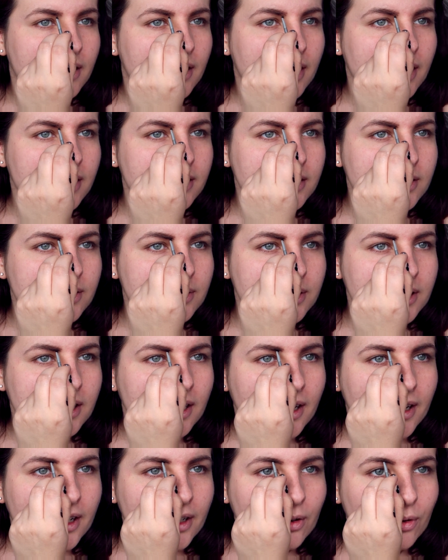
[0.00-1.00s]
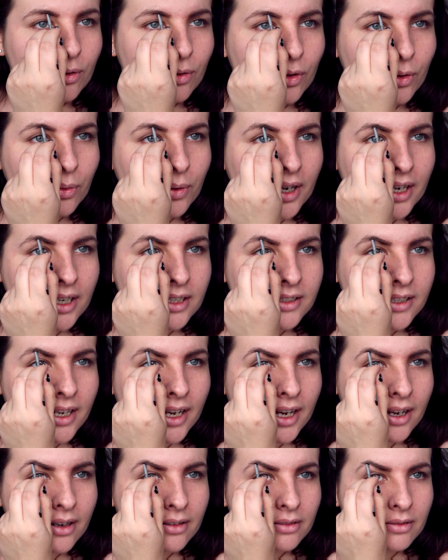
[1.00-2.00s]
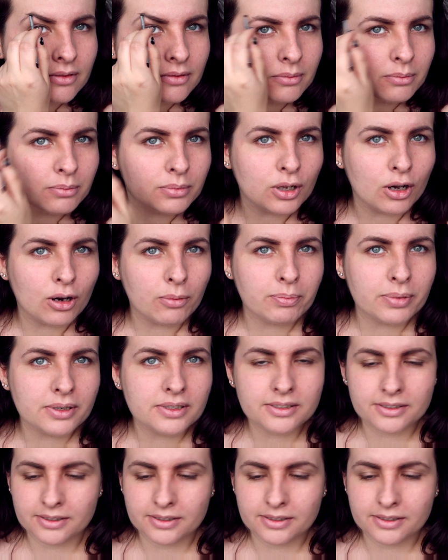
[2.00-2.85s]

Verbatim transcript: I do a line all the way down. Plop.